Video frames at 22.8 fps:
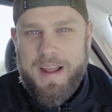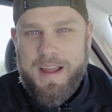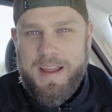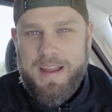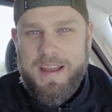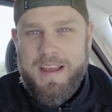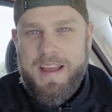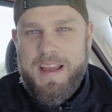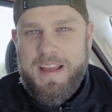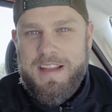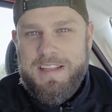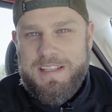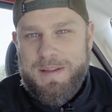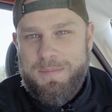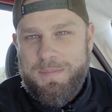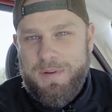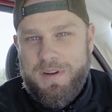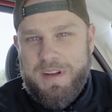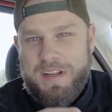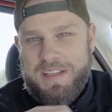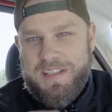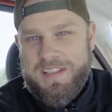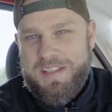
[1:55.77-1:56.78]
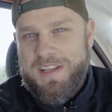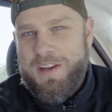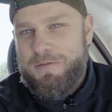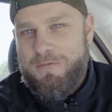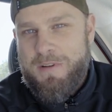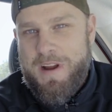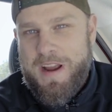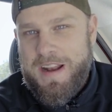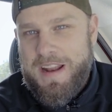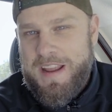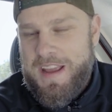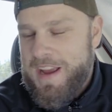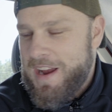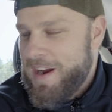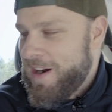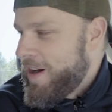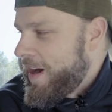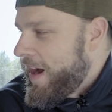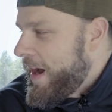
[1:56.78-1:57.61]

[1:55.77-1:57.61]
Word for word: I typically sit right here.